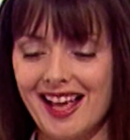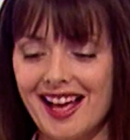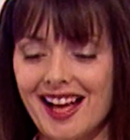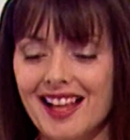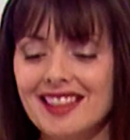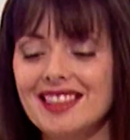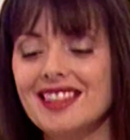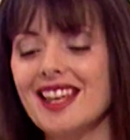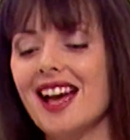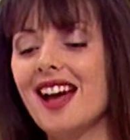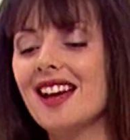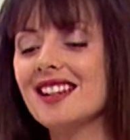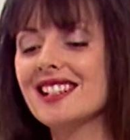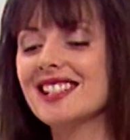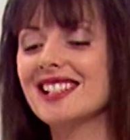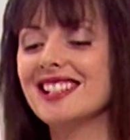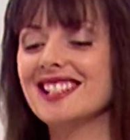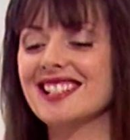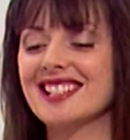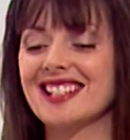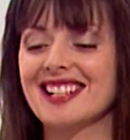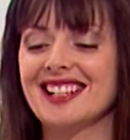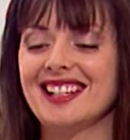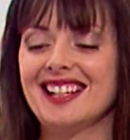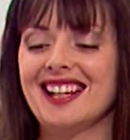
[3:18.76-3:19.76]
And that
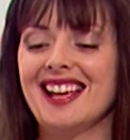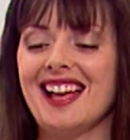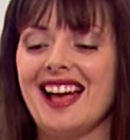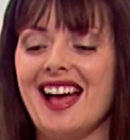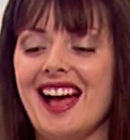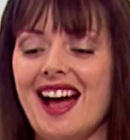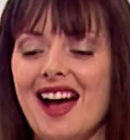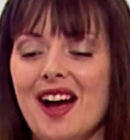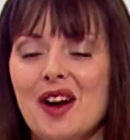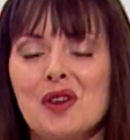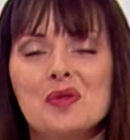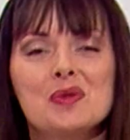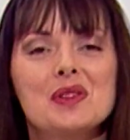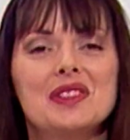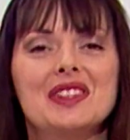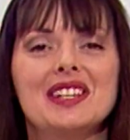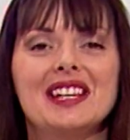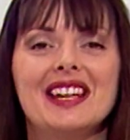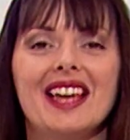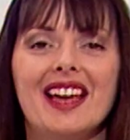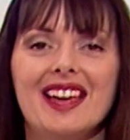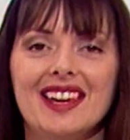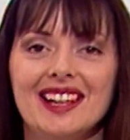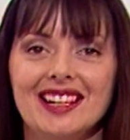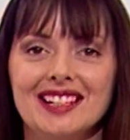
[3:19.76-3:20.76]
is how, with the
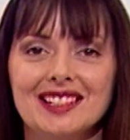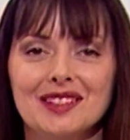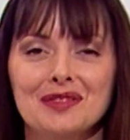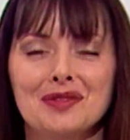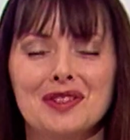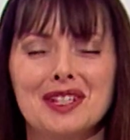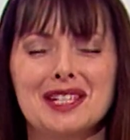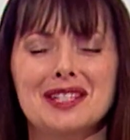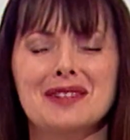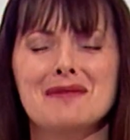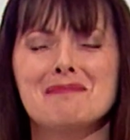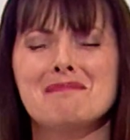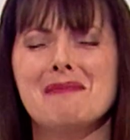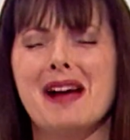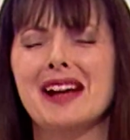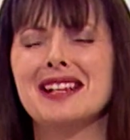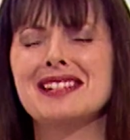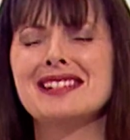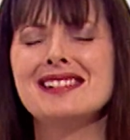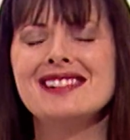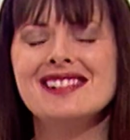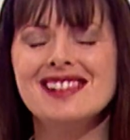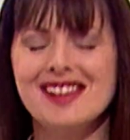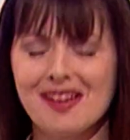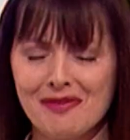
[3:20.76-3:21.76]
aid of this
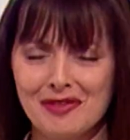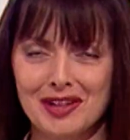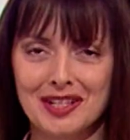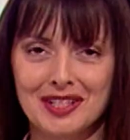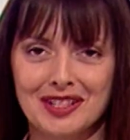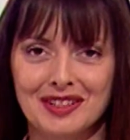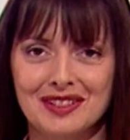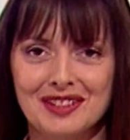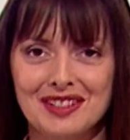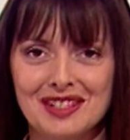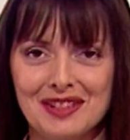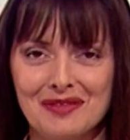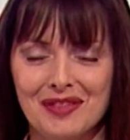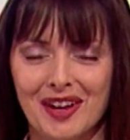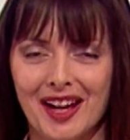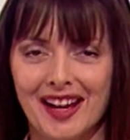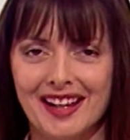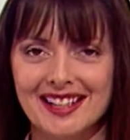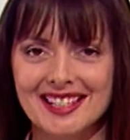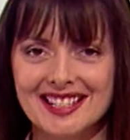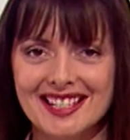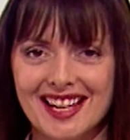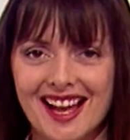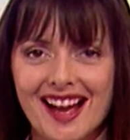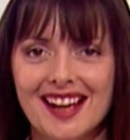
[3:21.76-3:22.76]
magnificent
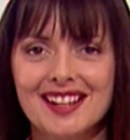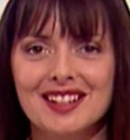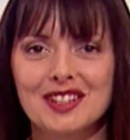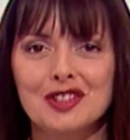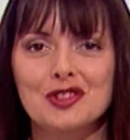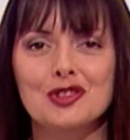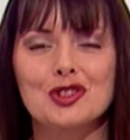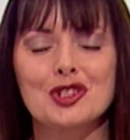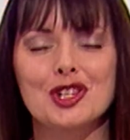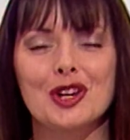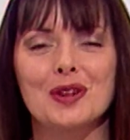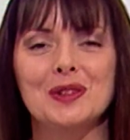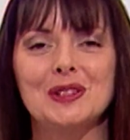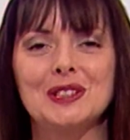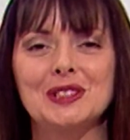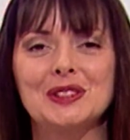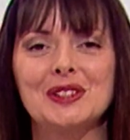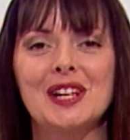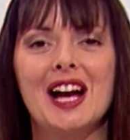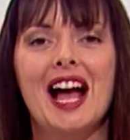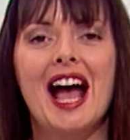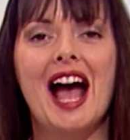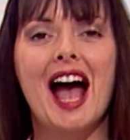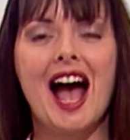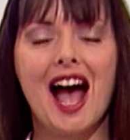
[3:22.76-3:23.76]
device, I can show you
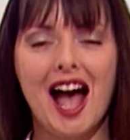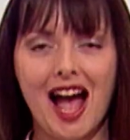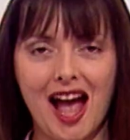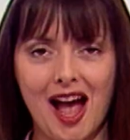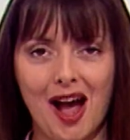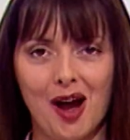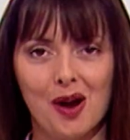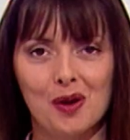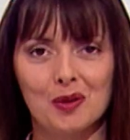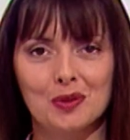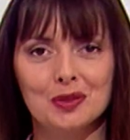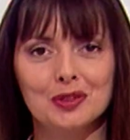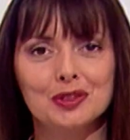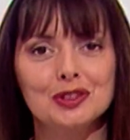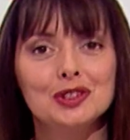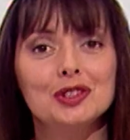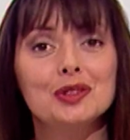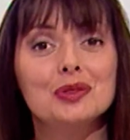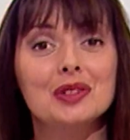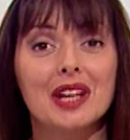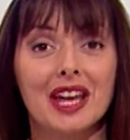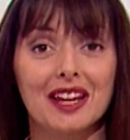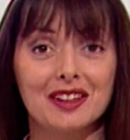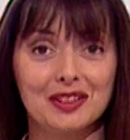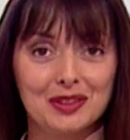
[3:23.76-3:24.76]
how you
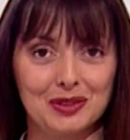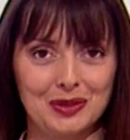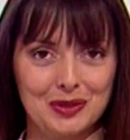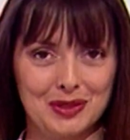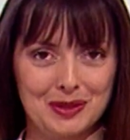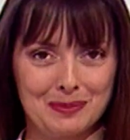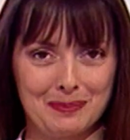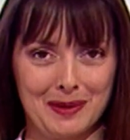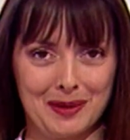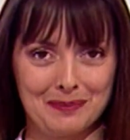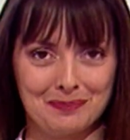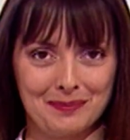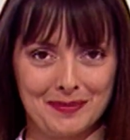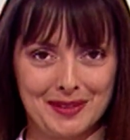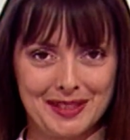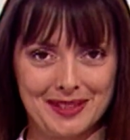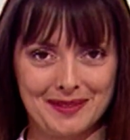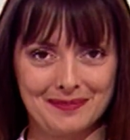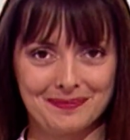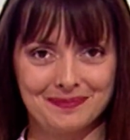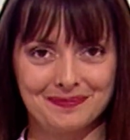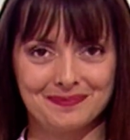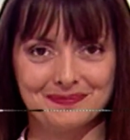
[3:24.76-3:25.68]
get goosebumps.